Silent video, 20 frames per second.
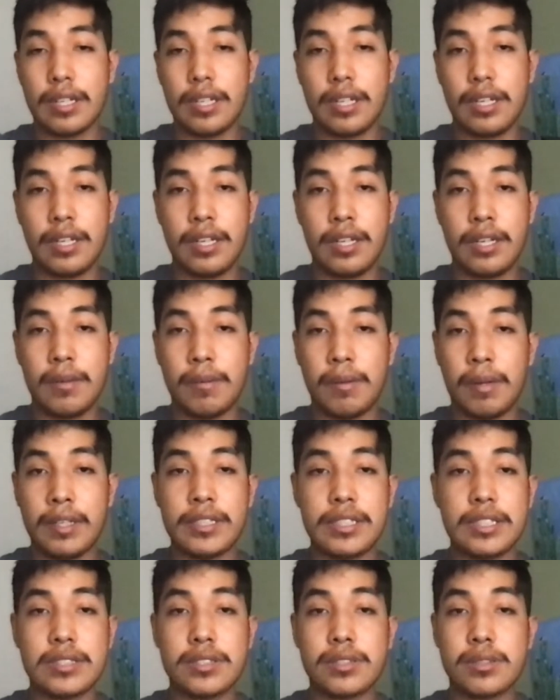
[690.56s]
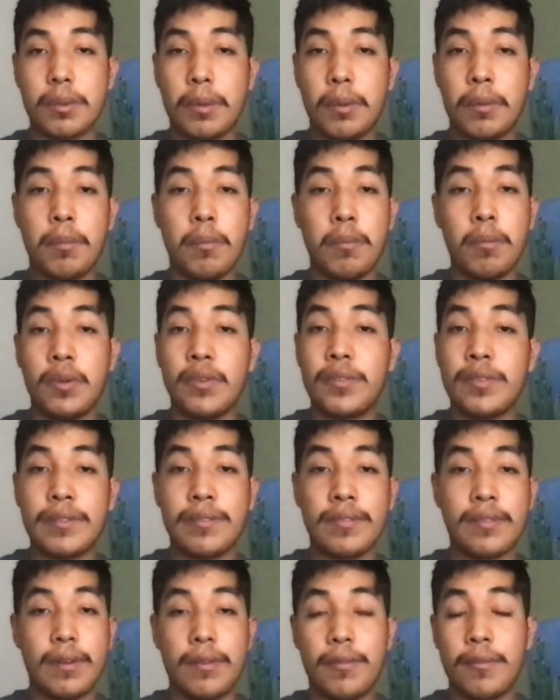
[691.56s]
I'm just
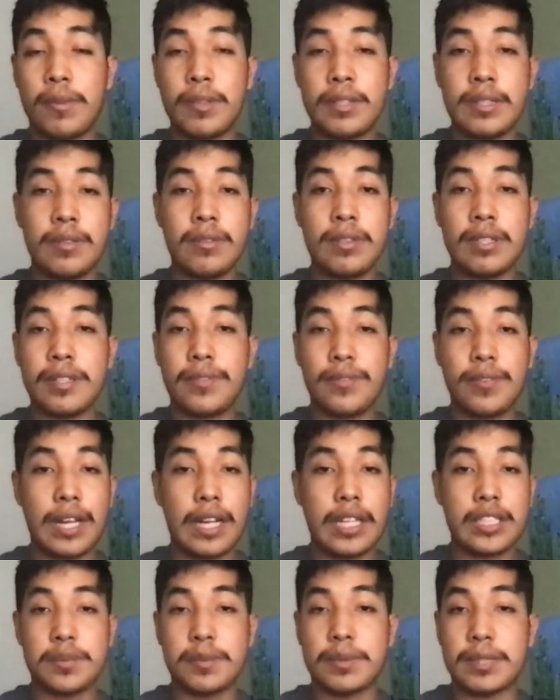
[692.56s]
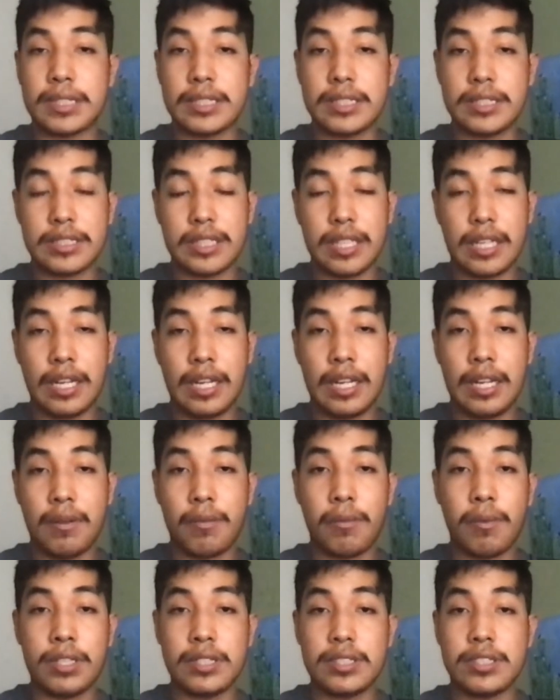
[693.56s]
moving real fast because I
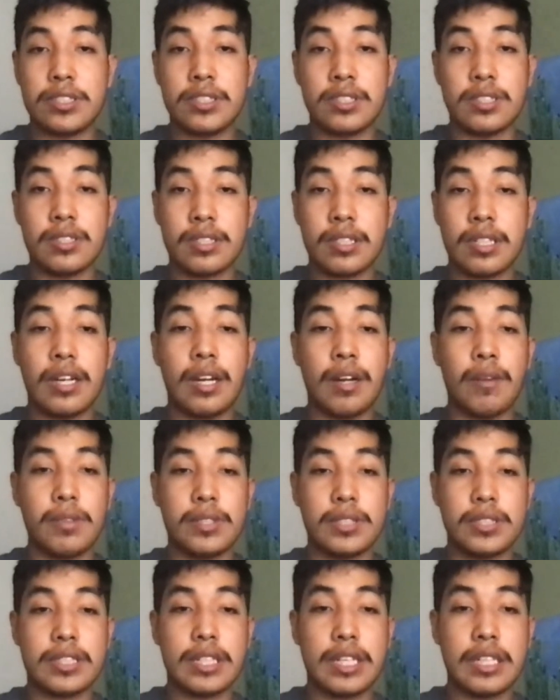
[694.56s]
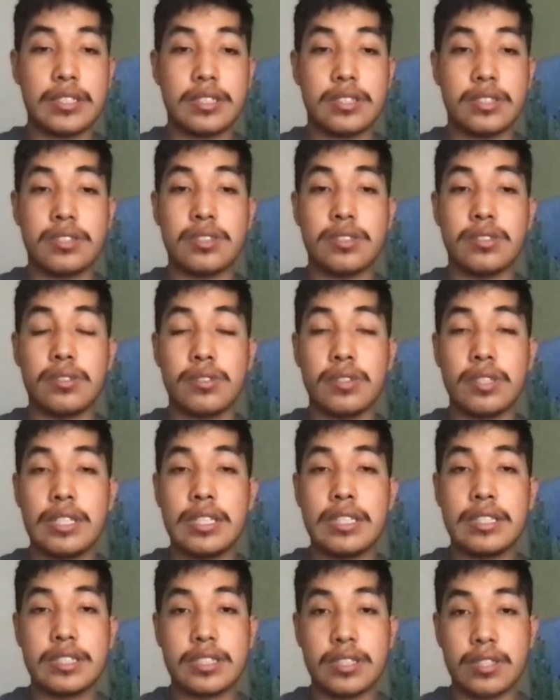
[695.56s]
want you guys to
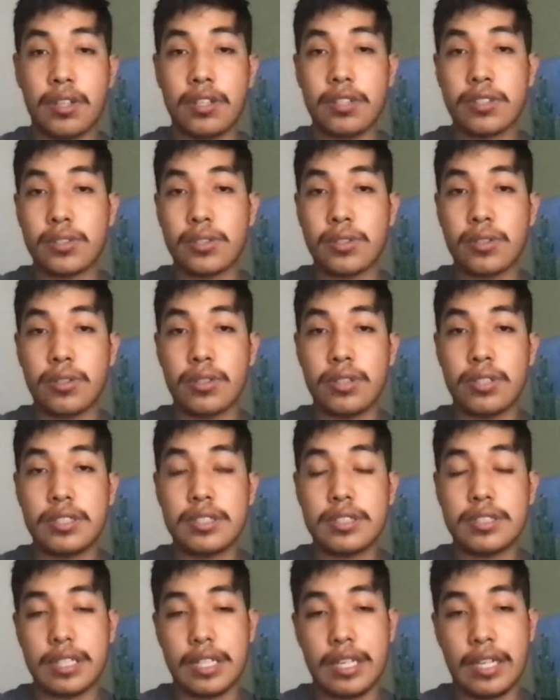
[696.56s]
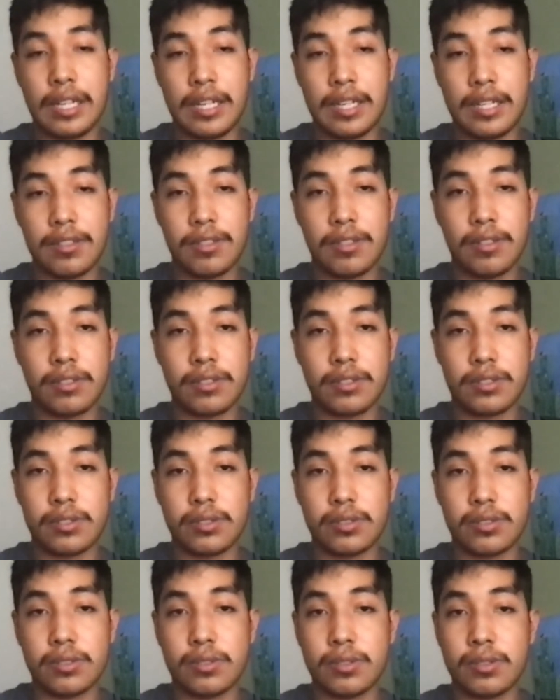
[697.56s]
see all the chords and
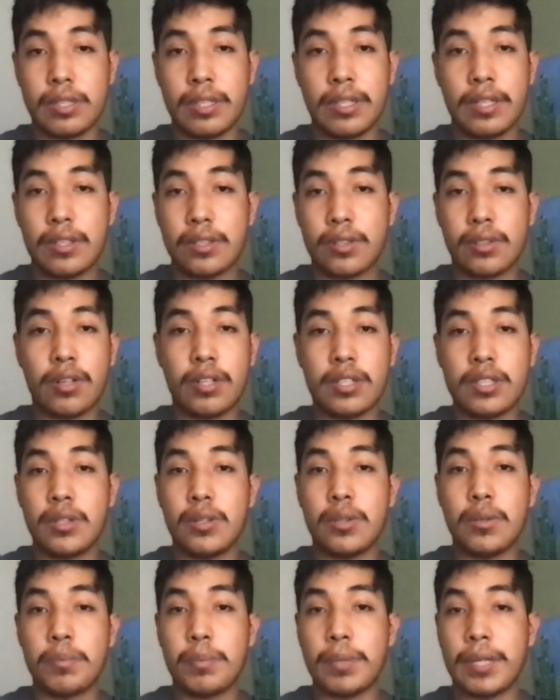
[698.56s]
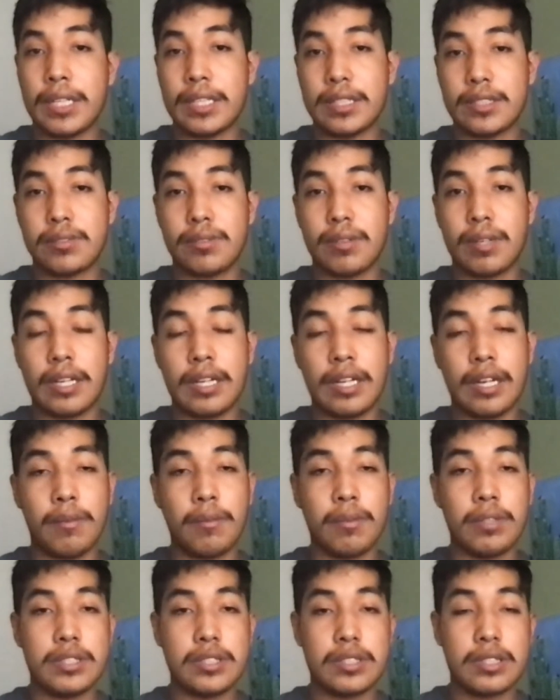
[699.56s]
also go on your own pace, right? I
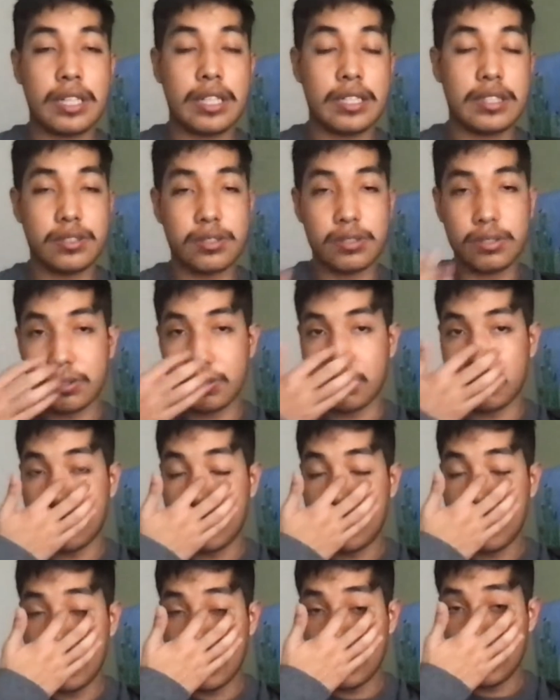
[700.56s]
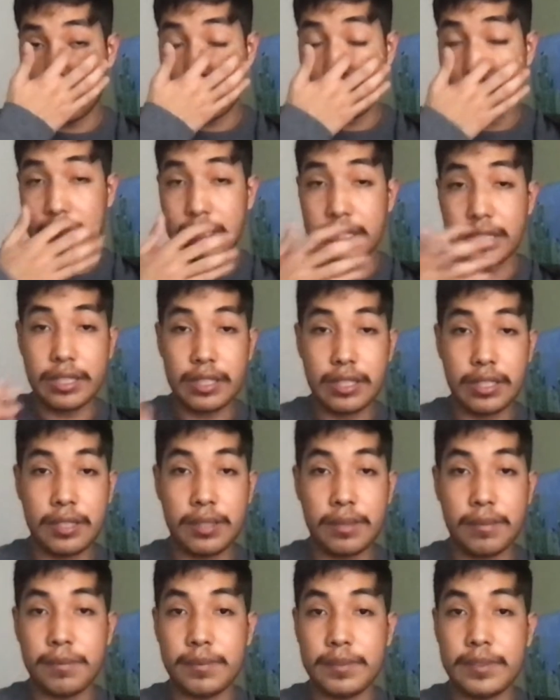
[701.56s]
want you guys to really
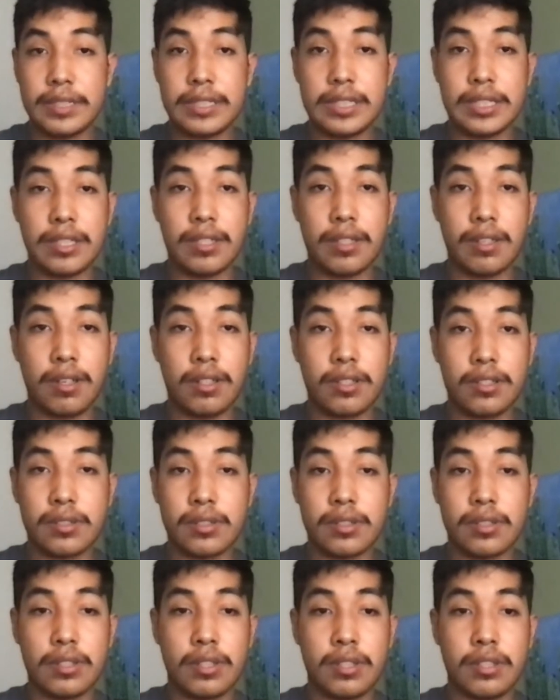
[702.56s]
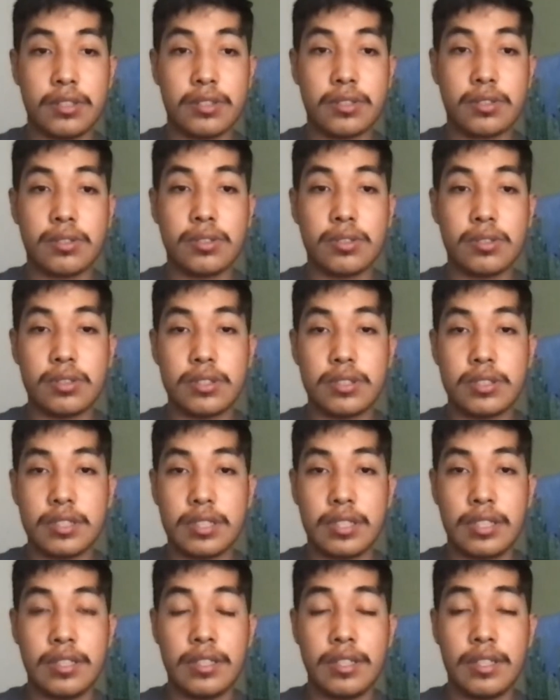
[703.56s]
see all the chords
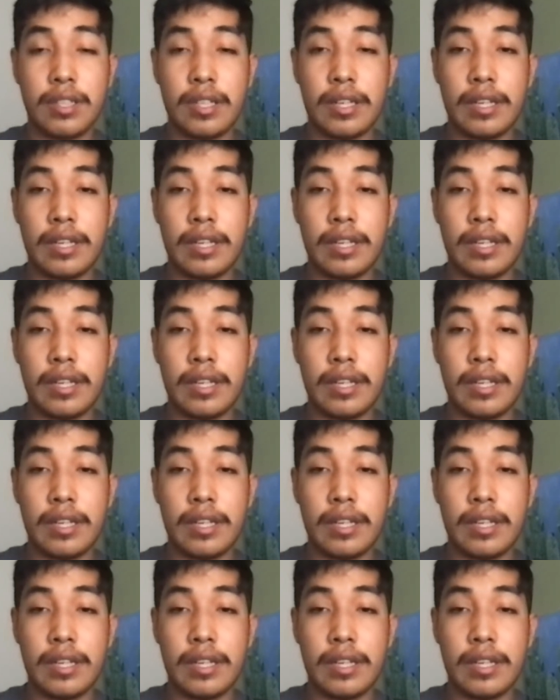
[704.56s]
in